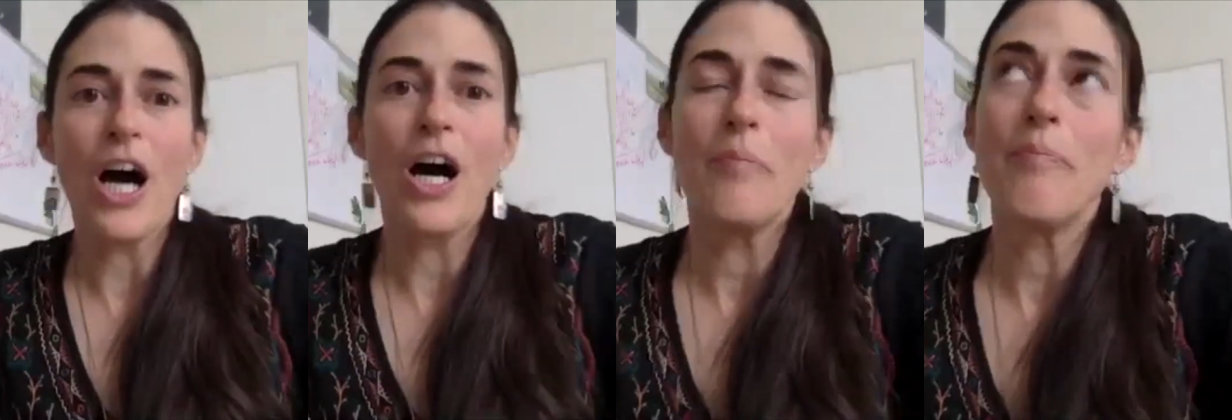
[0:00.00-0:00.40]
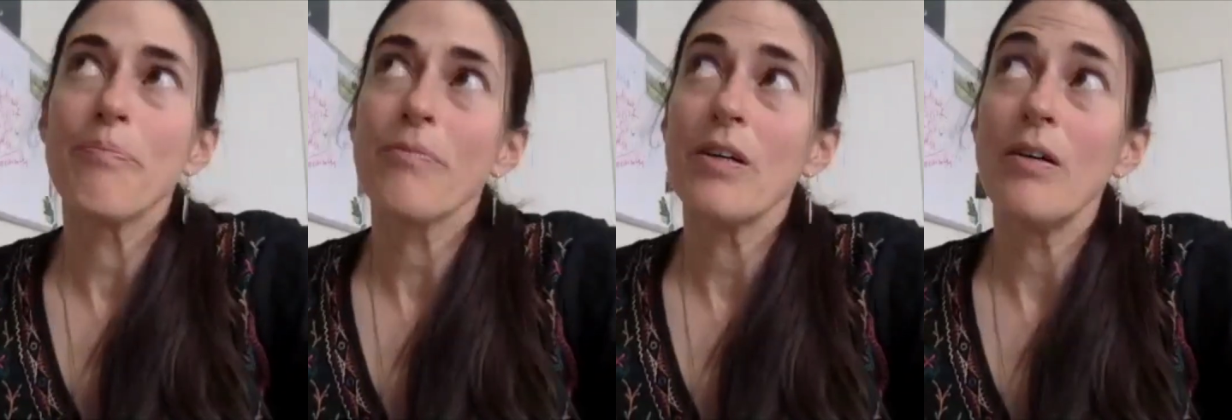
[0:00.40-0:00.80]

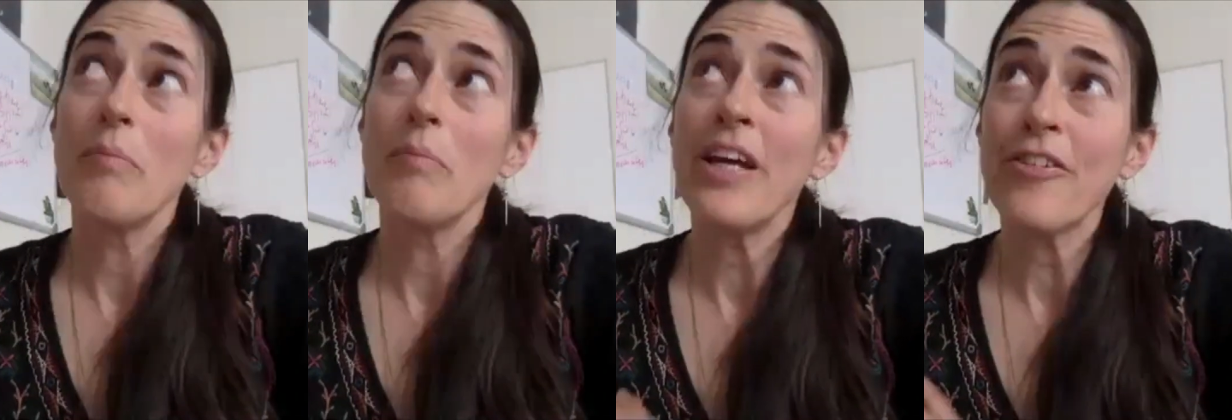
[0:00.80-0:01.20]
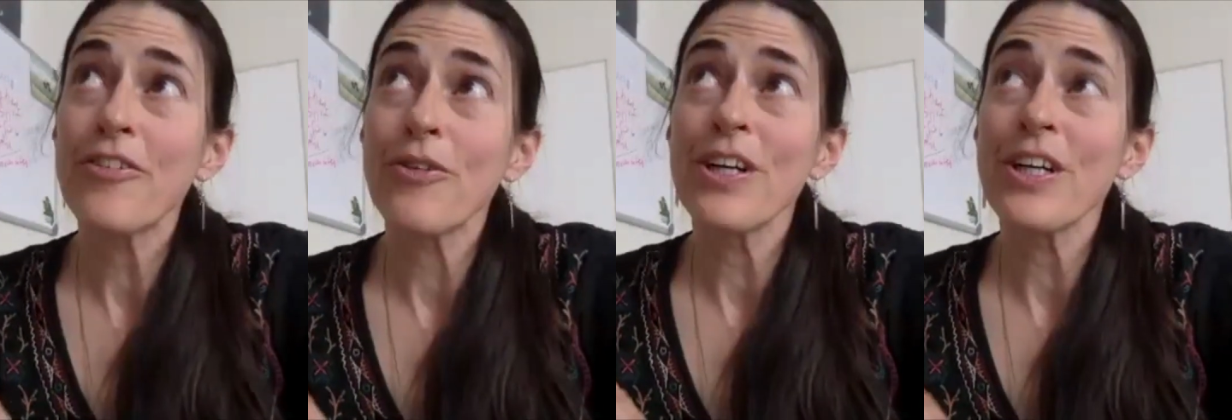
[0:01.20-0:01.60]
But
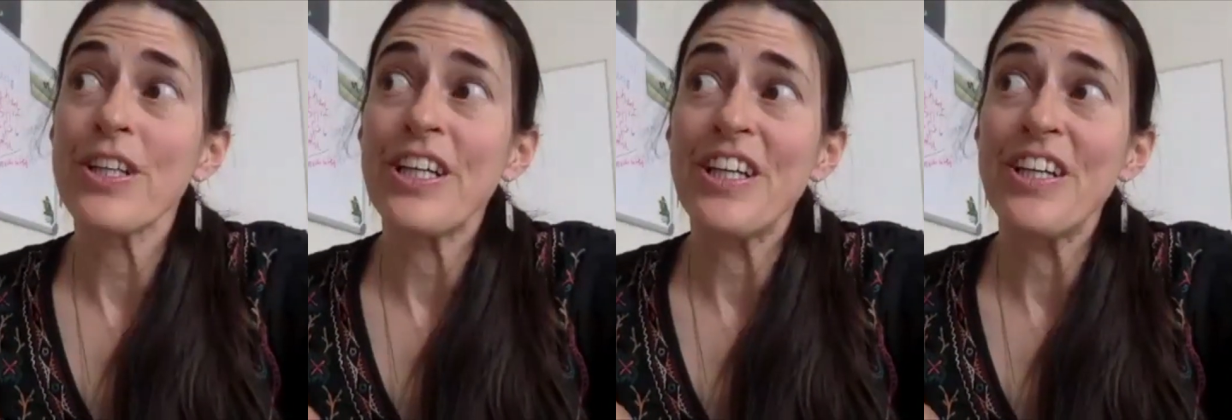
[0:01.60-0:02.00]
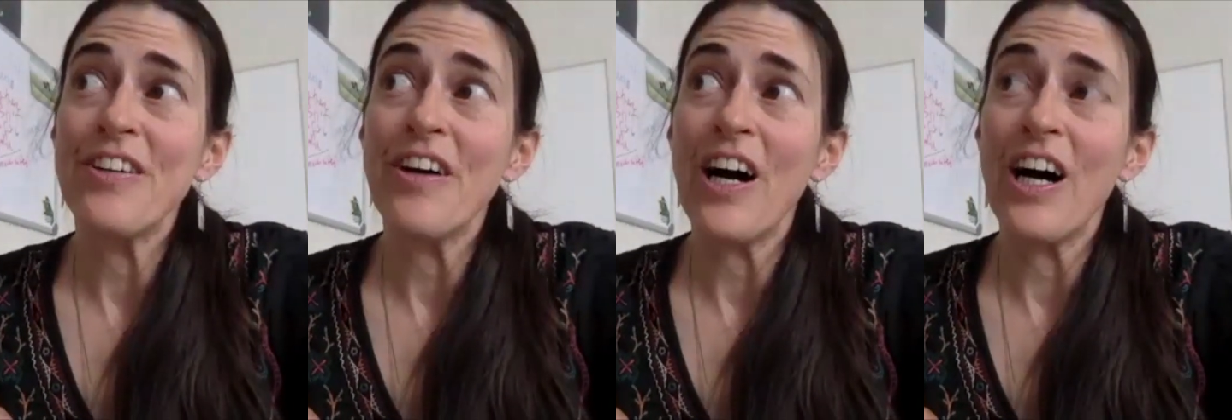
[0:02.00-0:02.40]
historically,
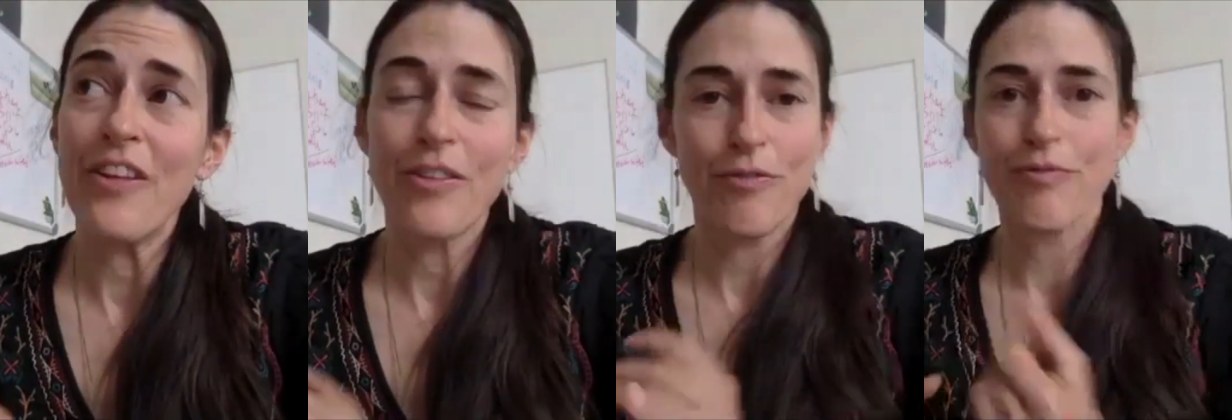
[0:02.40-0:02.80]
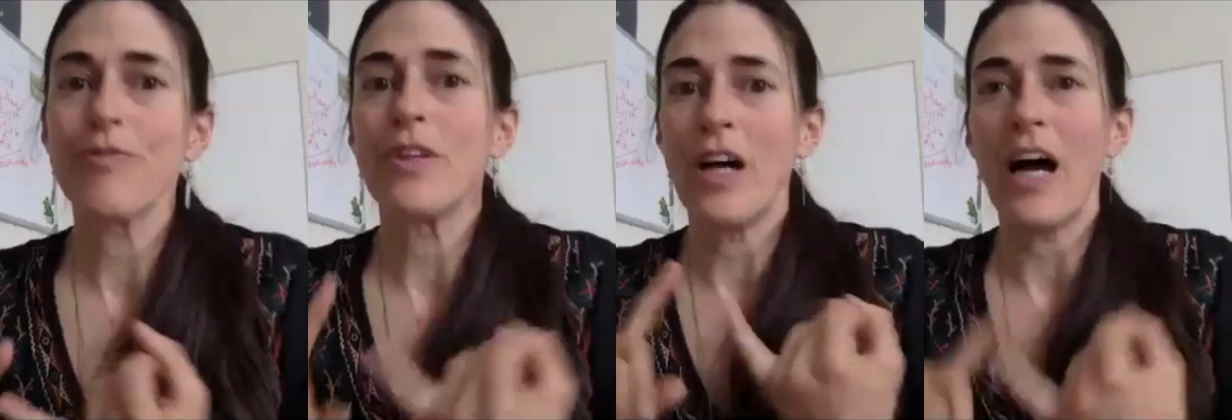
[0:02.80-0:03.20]

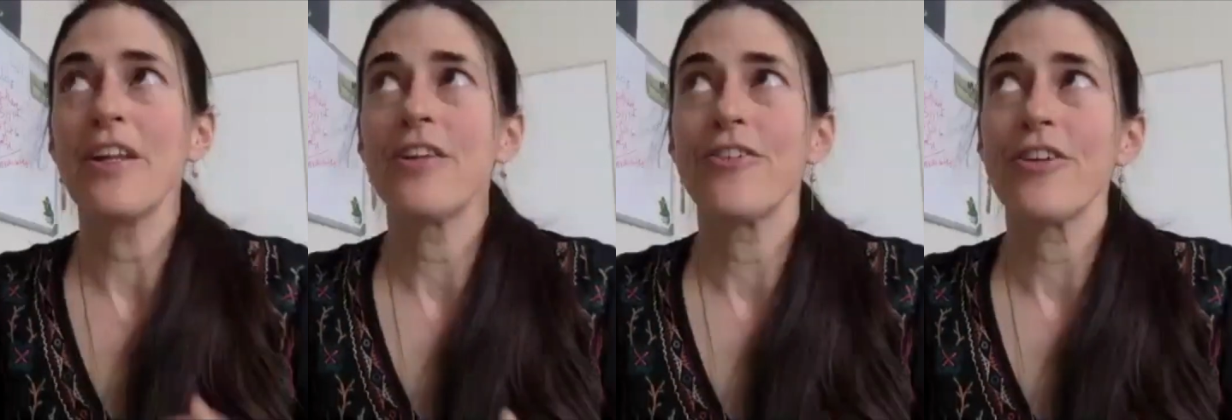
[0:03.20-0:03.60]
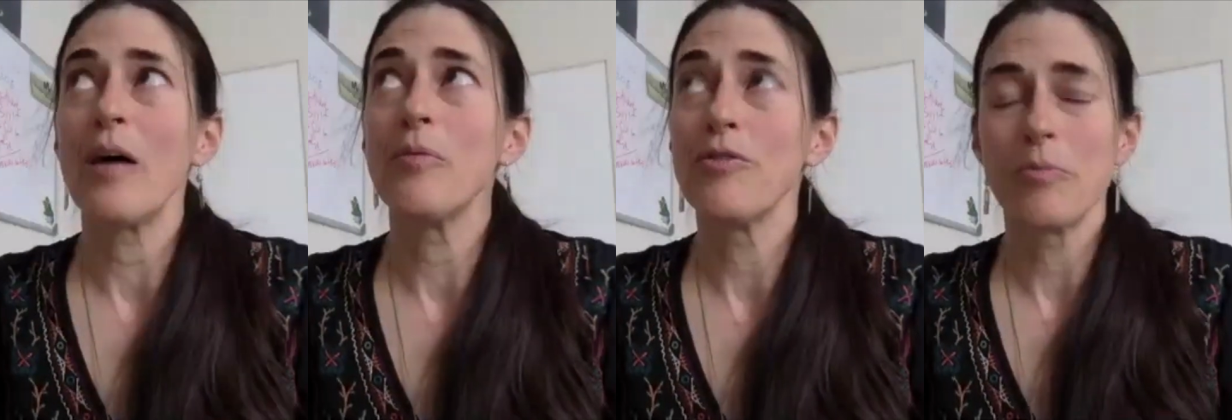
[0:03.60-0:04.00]
I think there's a
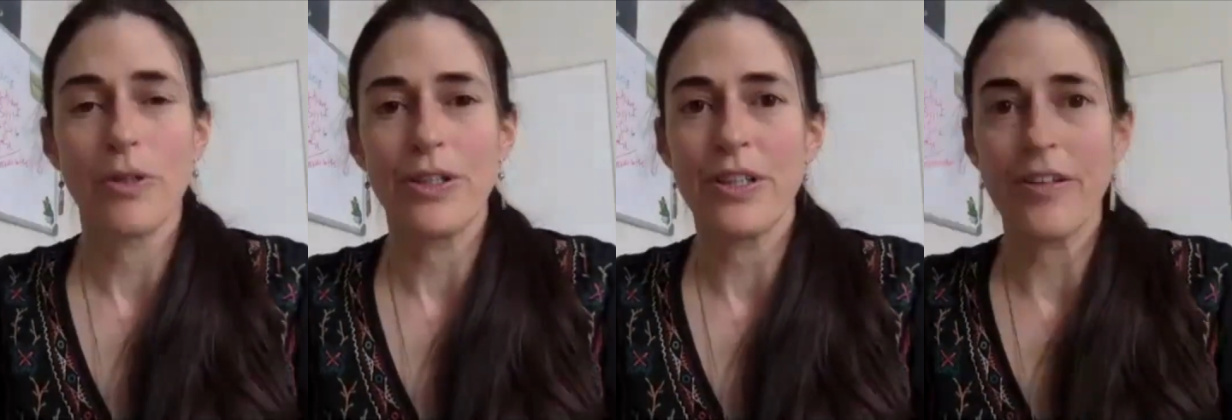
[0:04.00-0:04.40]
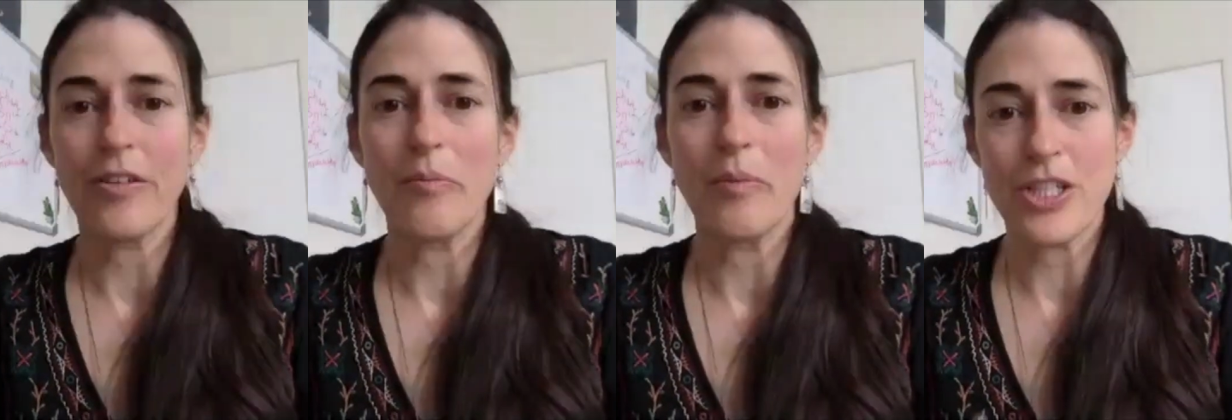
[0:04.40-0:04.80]
couple of important things
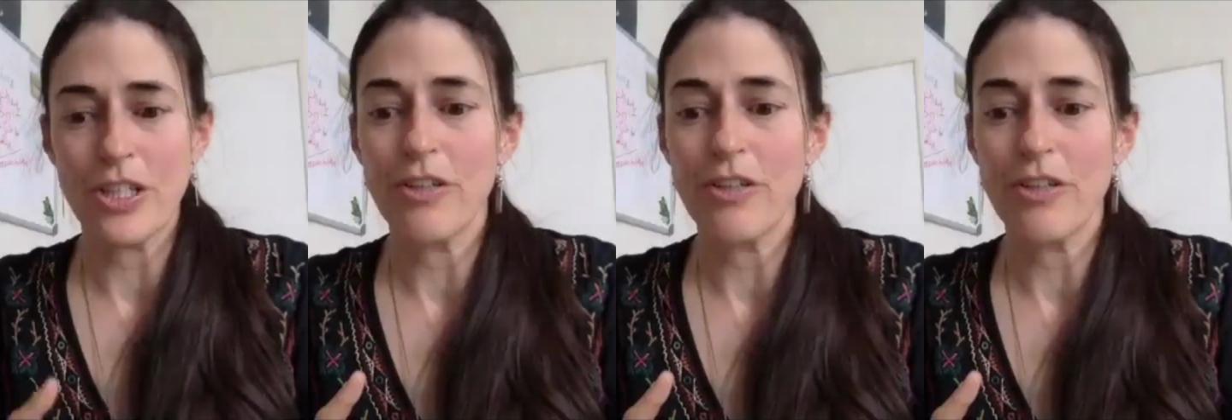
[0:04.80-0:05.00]
to mention.